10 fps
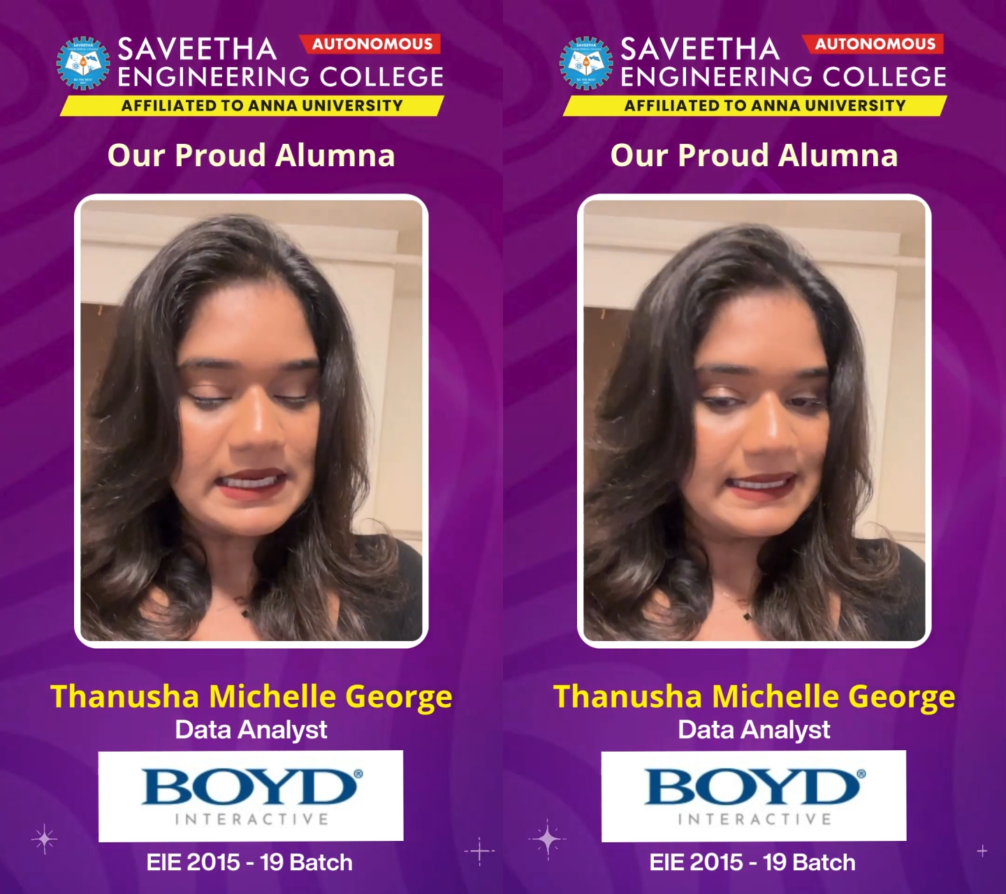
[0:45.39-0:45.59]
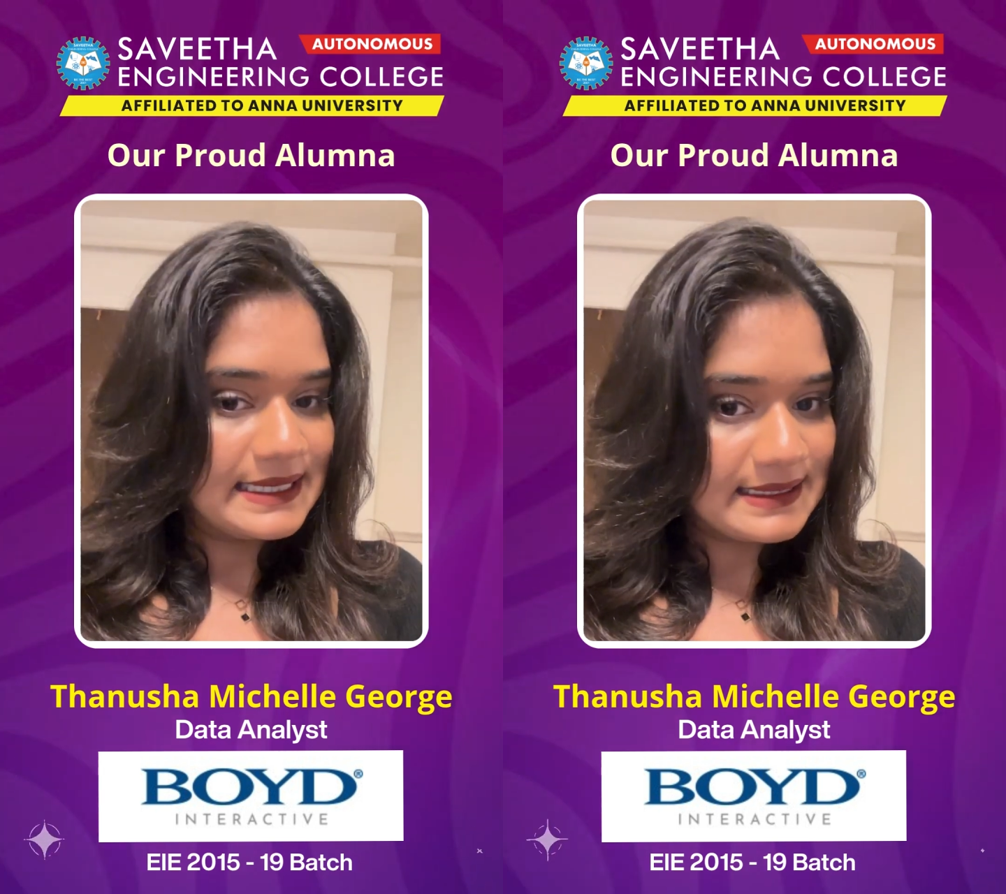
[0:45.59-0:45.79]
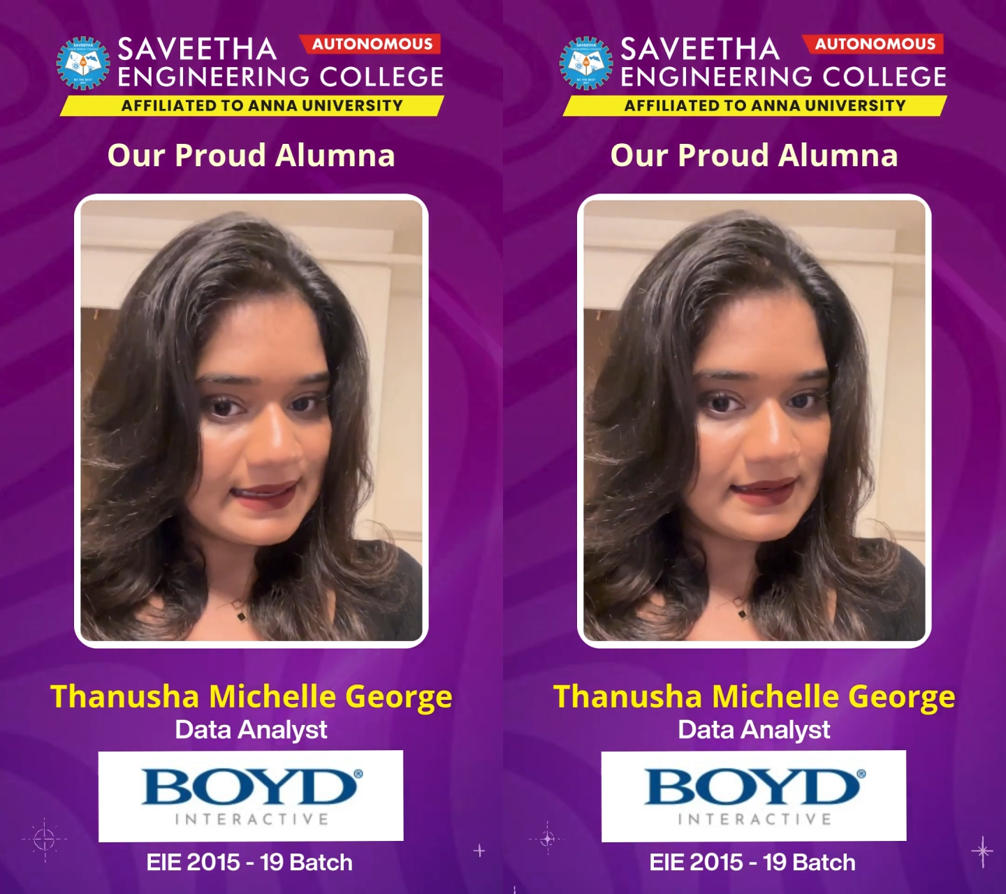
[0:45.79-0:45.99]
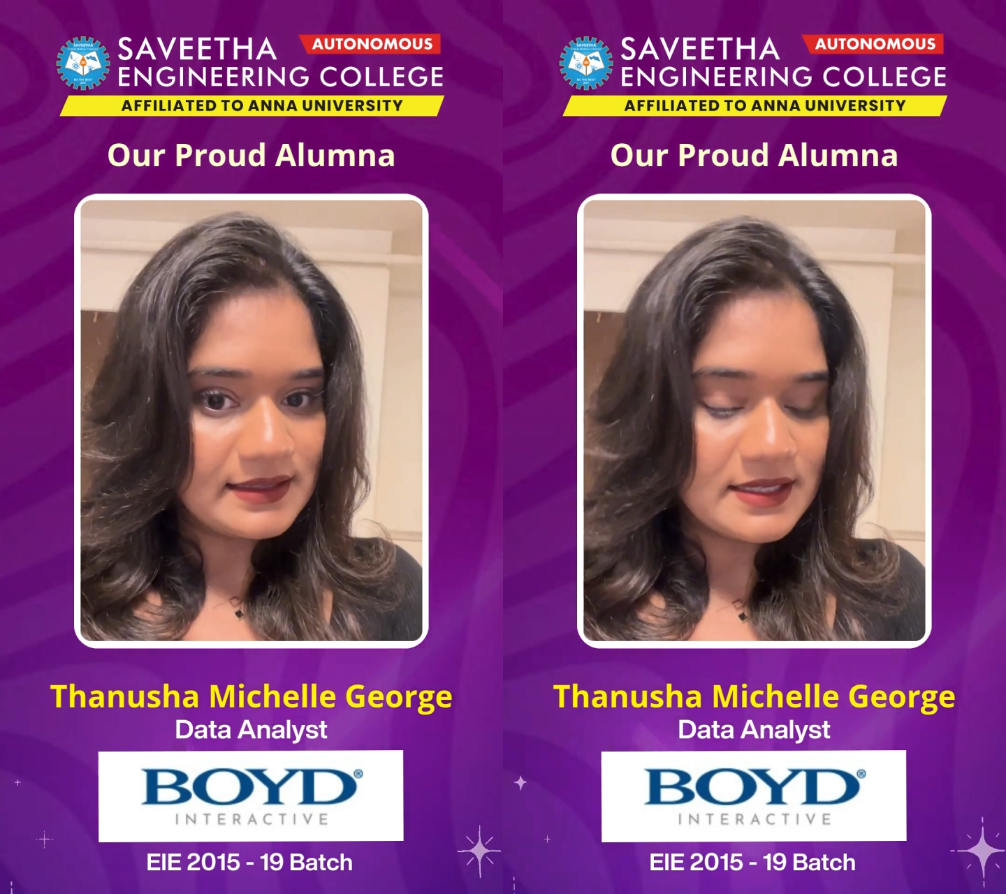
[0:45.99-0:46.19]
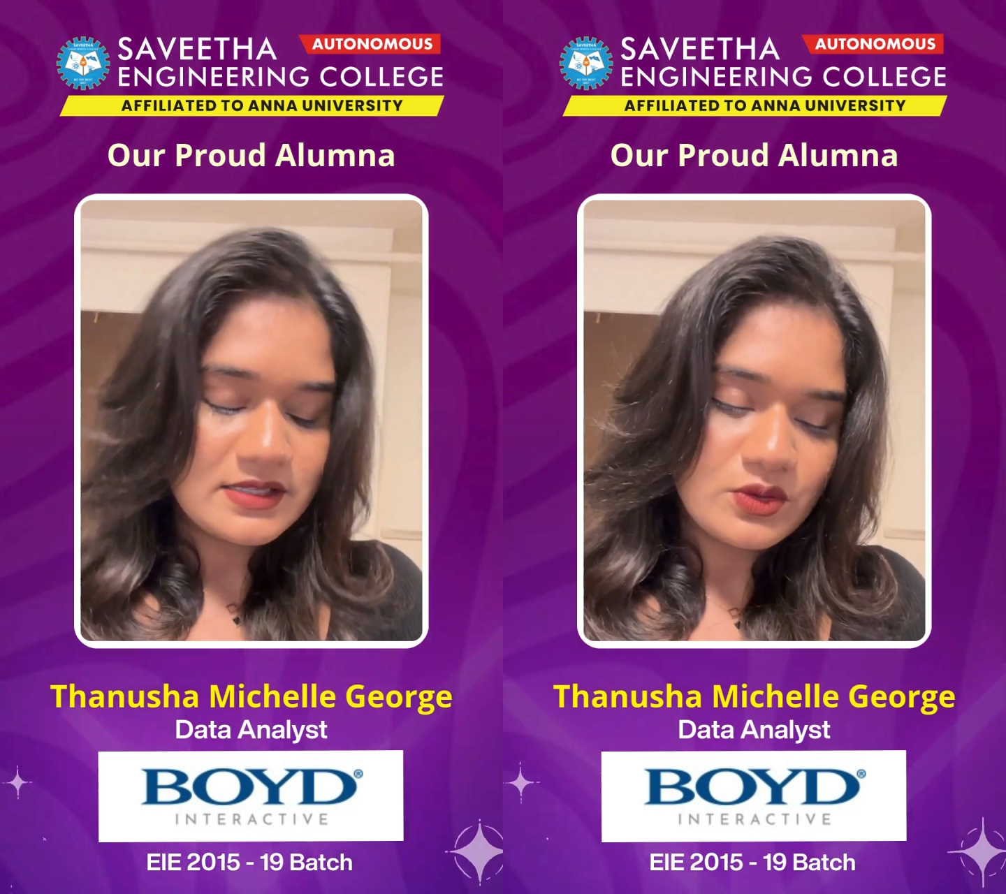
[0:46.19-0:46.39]
in data
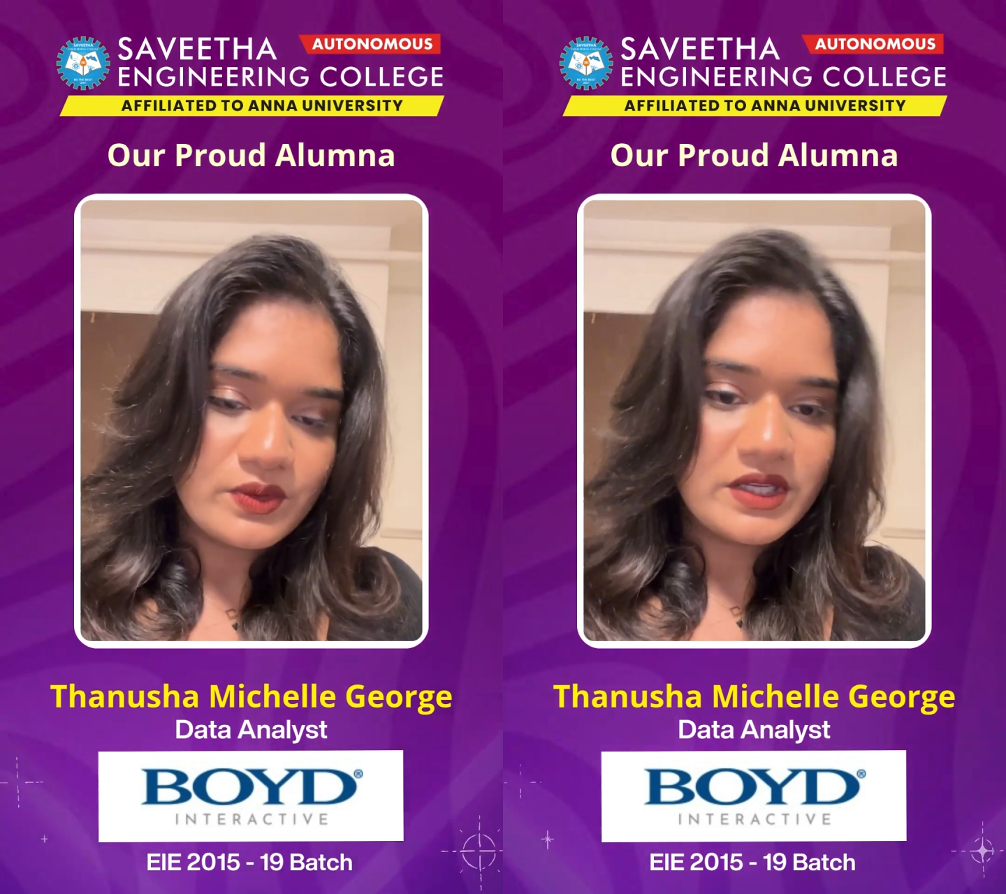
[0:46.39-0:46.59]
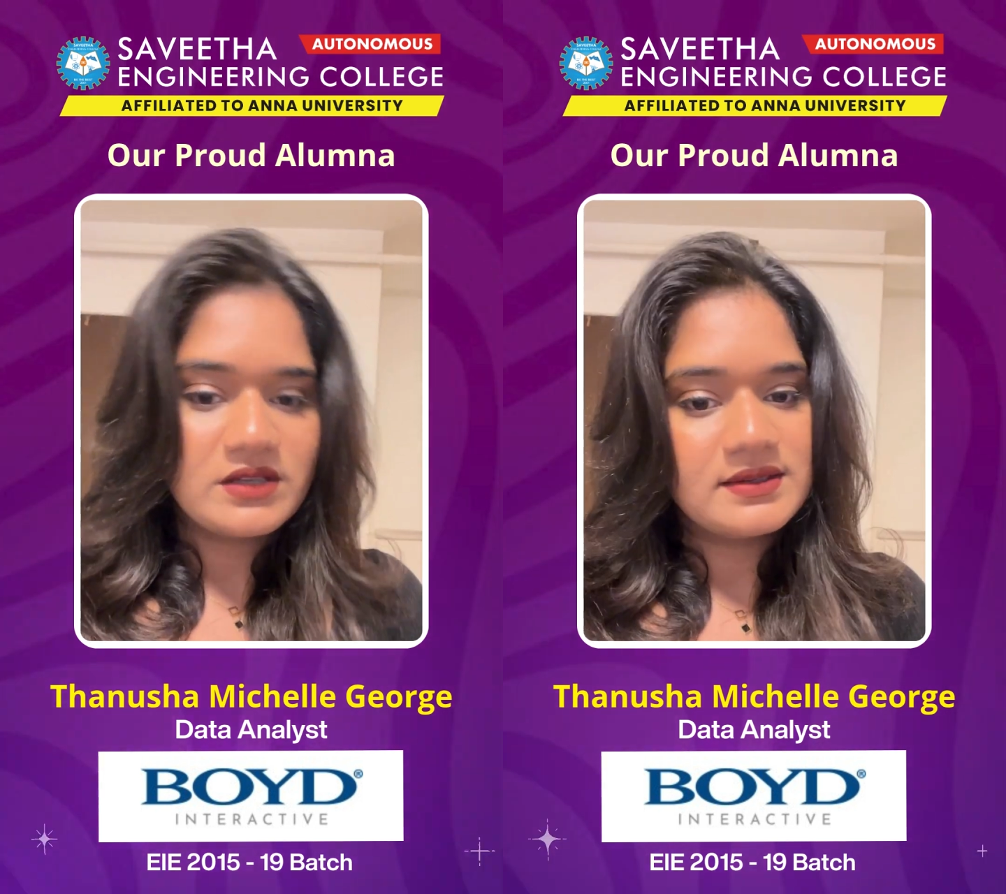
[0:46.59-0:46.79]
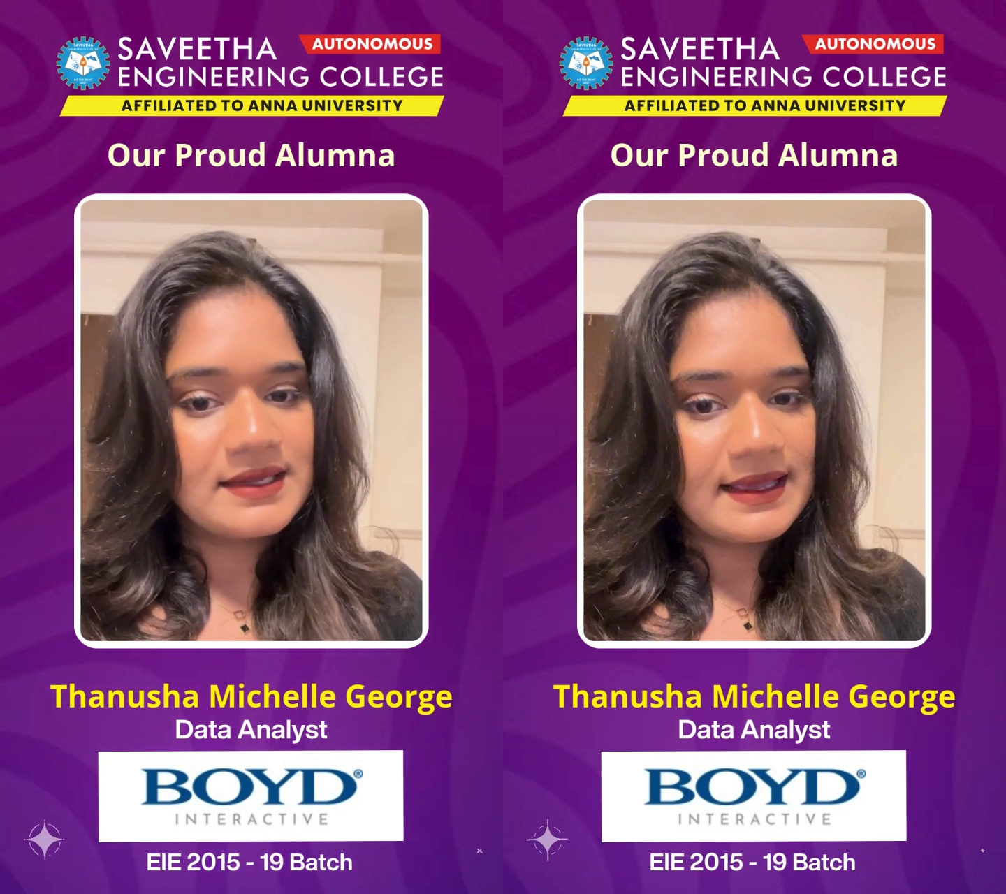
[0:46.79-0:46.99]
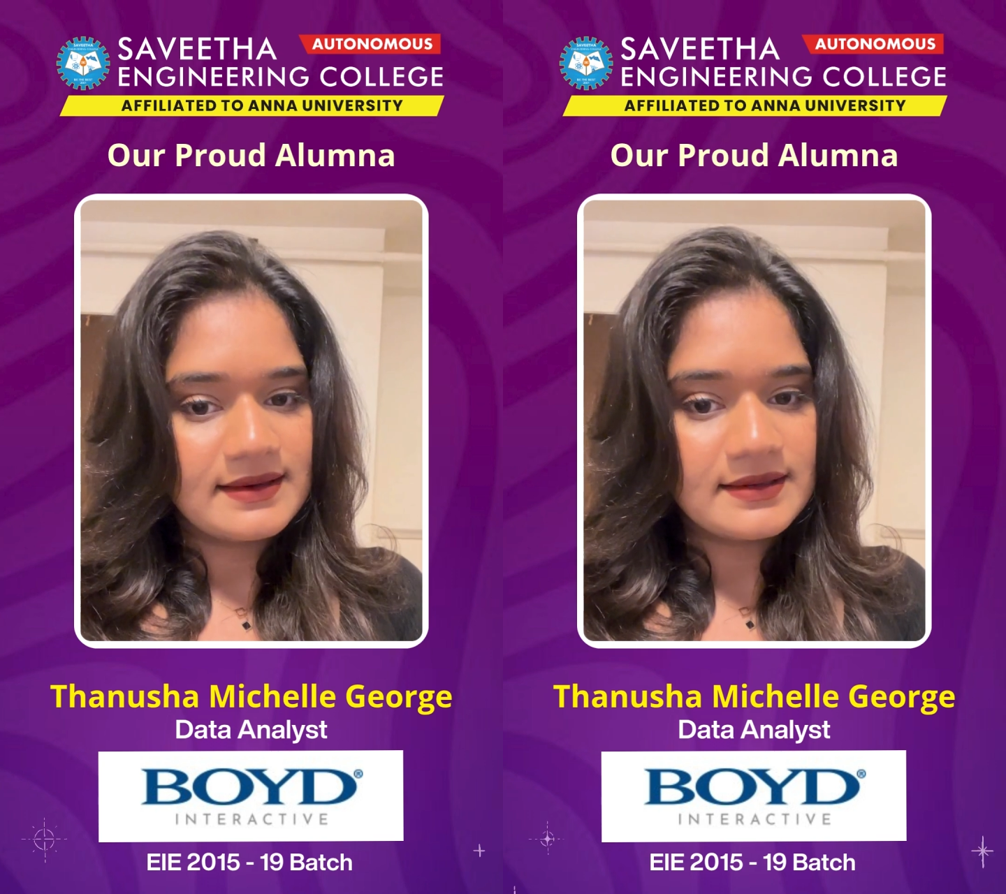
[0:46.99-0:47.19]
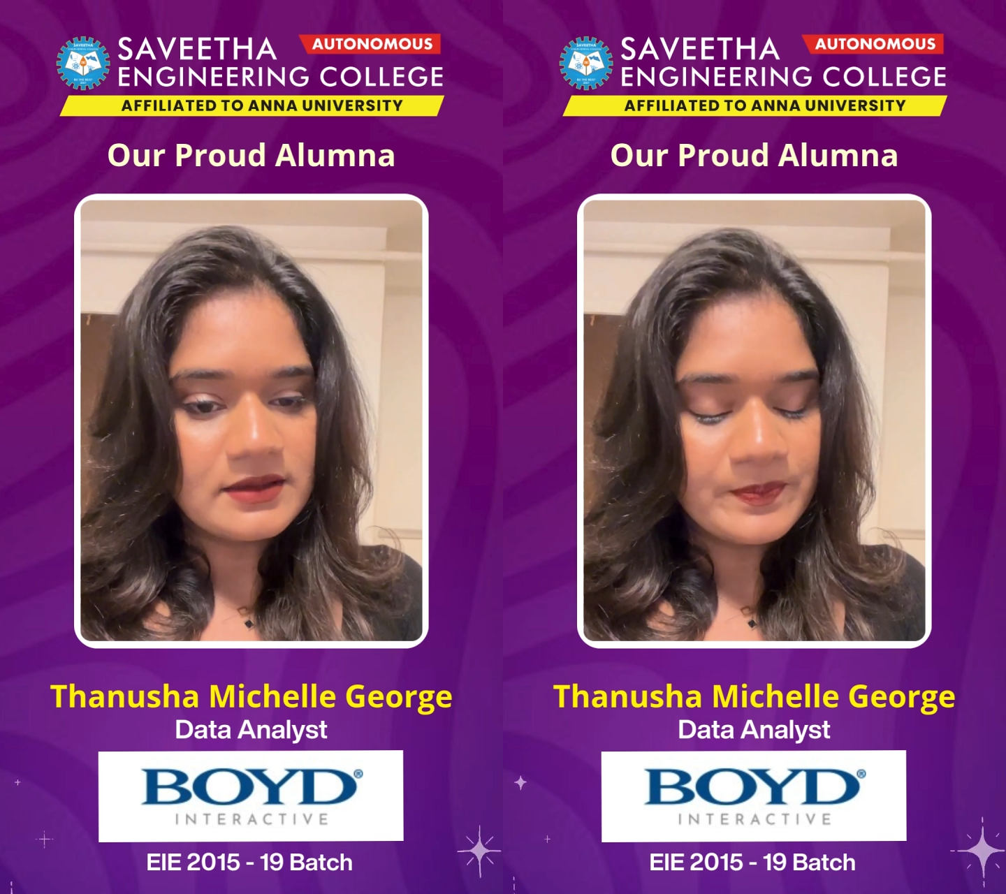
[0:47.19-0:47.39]
analytics over here in
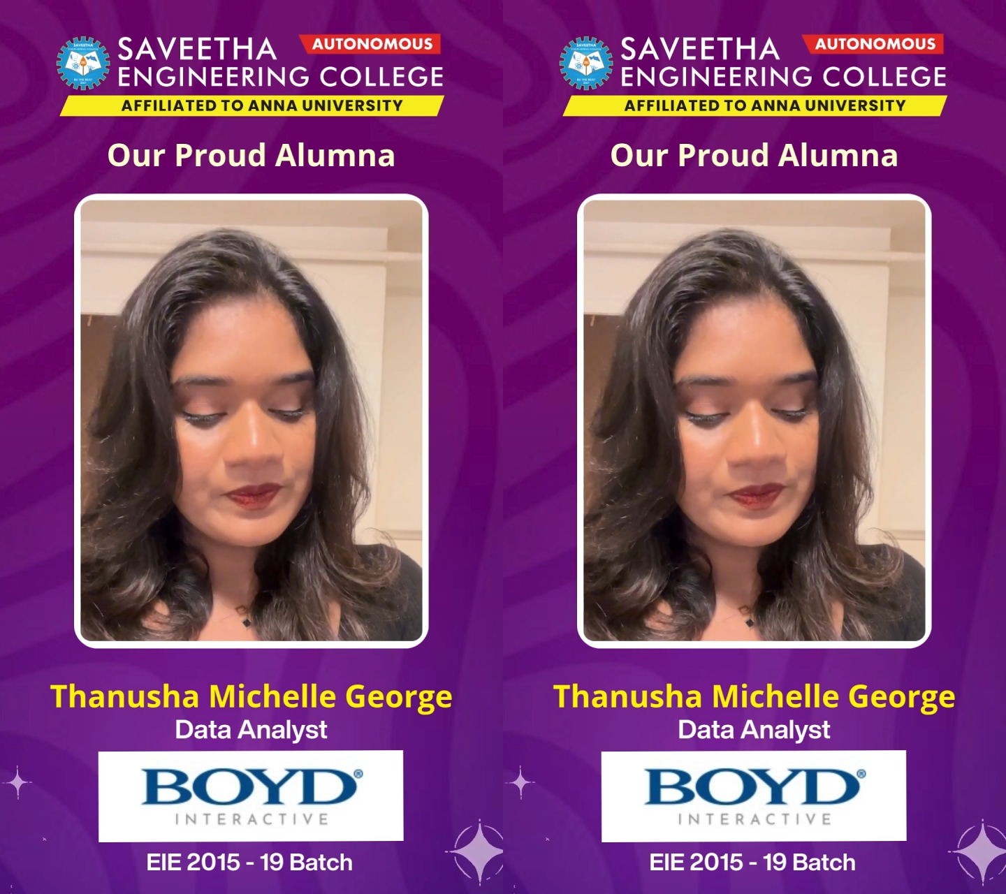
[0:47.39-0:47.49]
Canada.